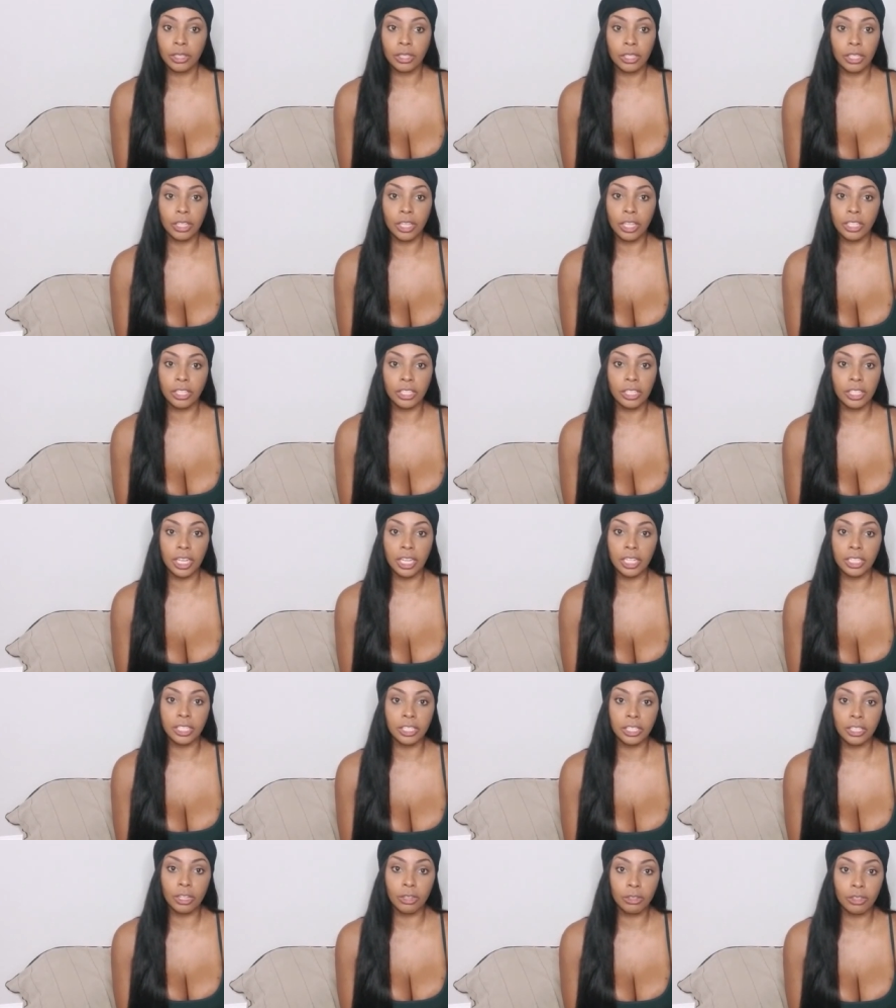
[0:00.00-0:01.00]
It's,
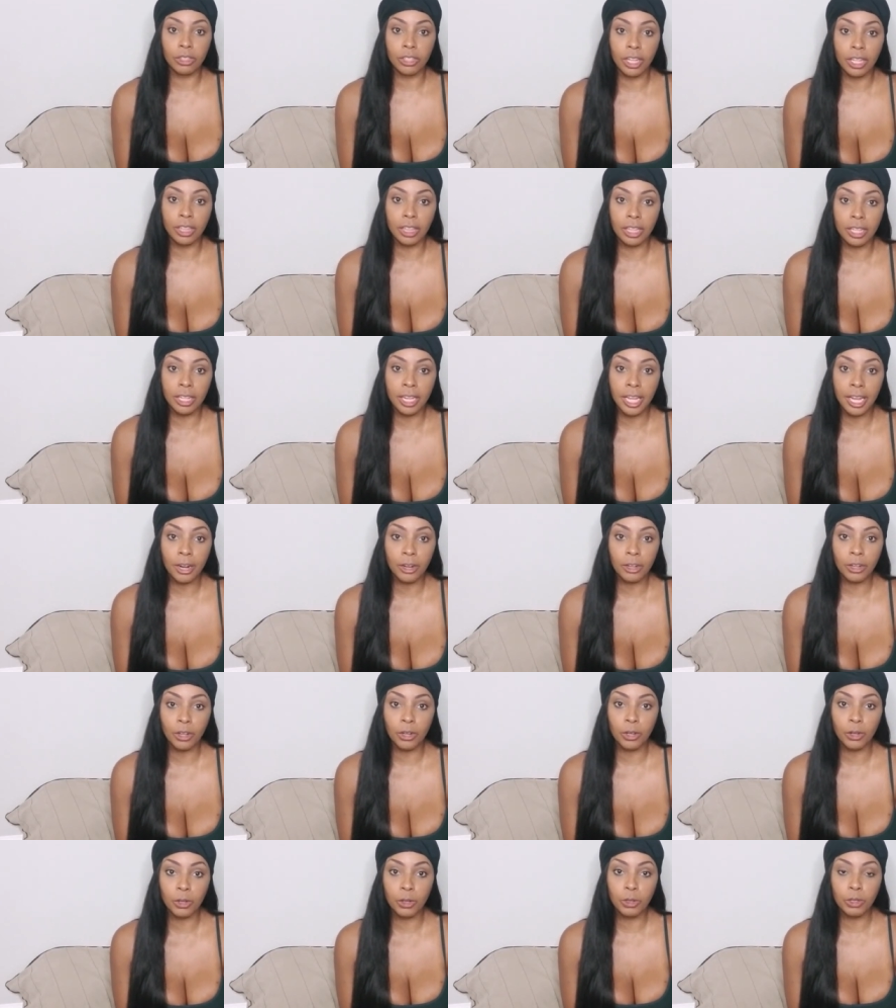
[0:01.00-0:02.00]
it's, there's nothing there.
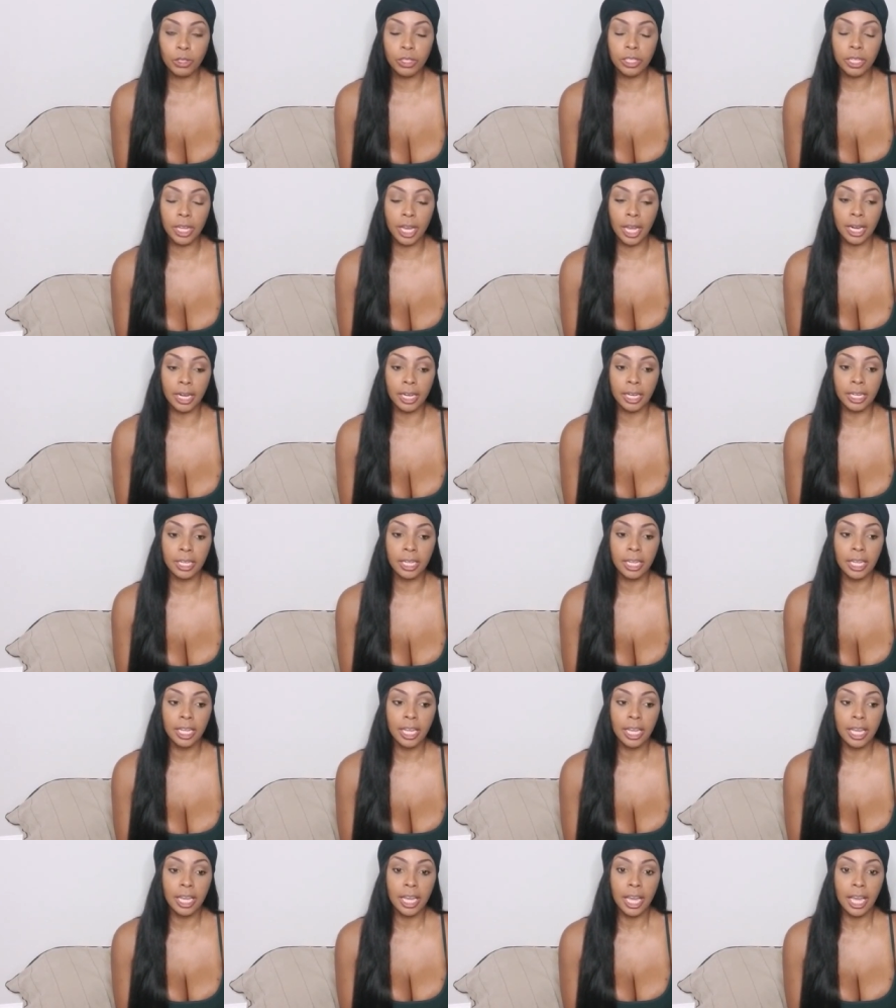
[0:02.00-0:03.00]
You're hallucinating.
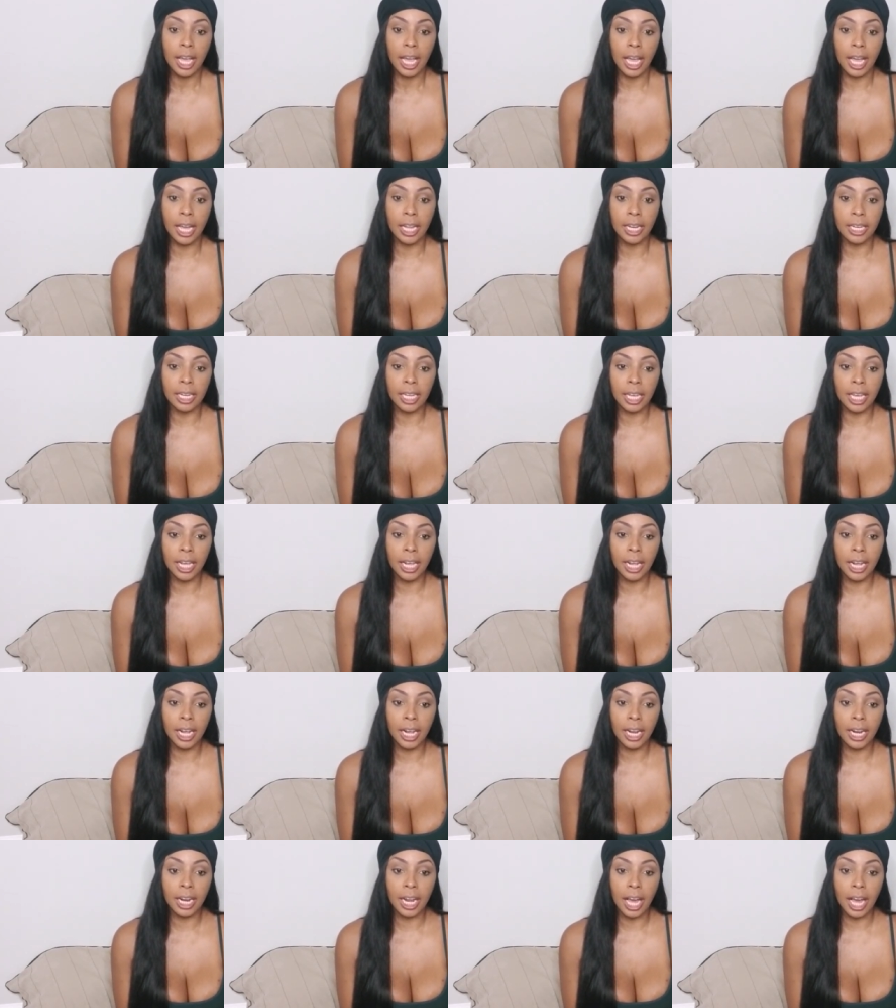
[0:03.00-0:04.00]
And
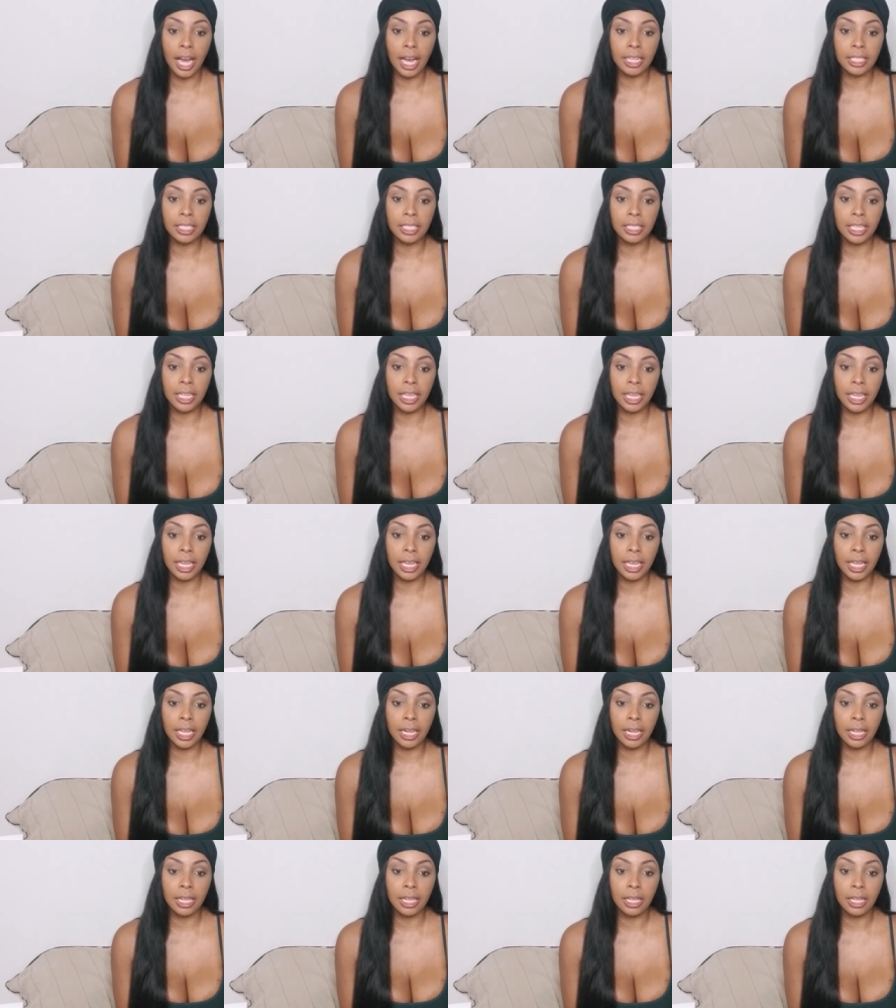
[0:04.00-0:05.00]
then I
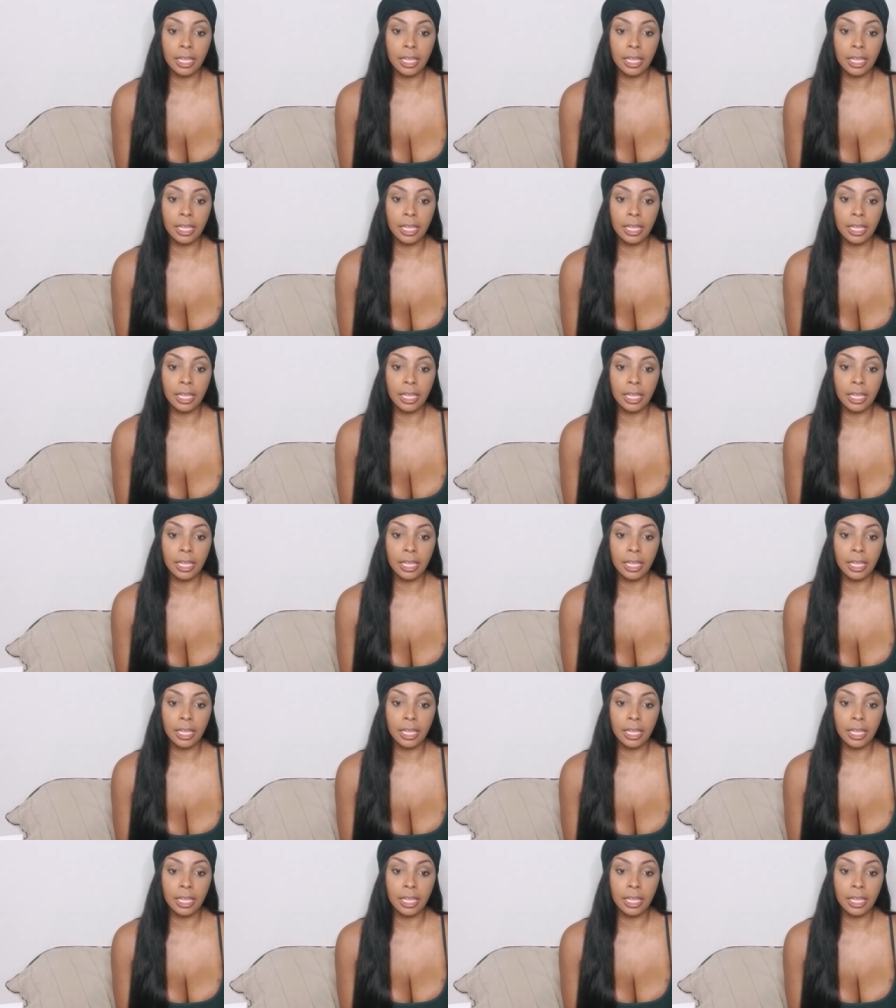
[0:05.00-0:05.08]
said,